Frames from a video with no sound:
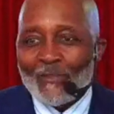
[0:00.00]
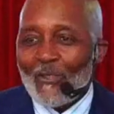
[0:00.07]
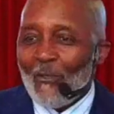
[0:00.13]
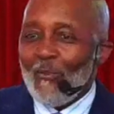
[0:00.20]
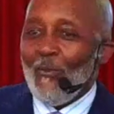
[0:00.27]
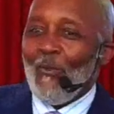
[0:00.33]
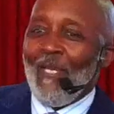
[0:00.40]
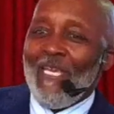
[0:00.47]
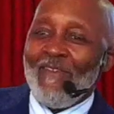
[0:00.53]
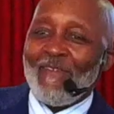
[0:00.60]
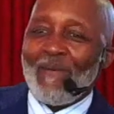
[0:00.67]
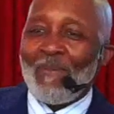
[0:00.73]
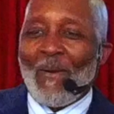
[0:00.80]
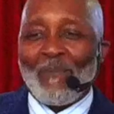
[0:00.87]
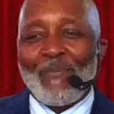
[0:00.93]
so you leave
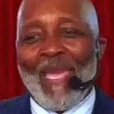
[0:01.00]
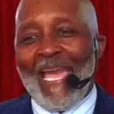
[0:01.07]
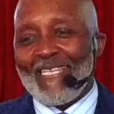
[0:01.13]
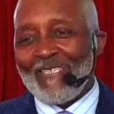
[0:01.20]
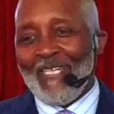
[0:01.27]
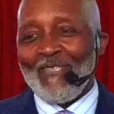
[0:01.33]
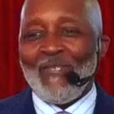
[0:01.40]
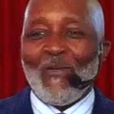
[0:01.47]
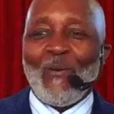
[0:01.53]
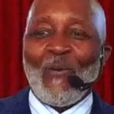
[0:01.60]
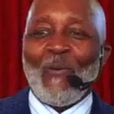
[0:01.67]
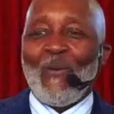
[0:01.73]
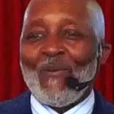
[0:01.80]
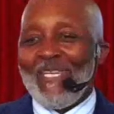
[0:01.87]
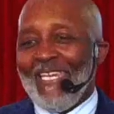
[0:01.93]
in my path and
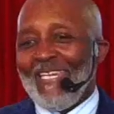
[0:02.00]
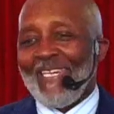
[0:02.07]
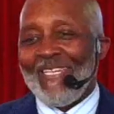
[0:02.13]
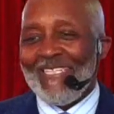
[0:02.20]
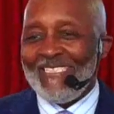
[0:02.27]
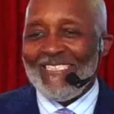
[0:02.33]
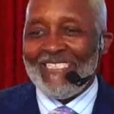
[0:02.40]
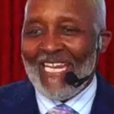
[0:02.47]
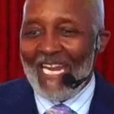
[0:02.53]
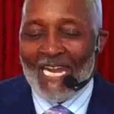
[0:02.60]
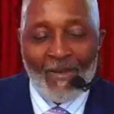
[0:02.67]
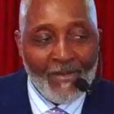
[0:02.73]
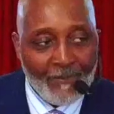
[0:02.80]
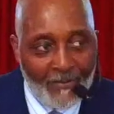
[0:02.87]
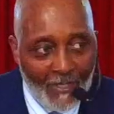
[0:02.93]
yo, did a good job.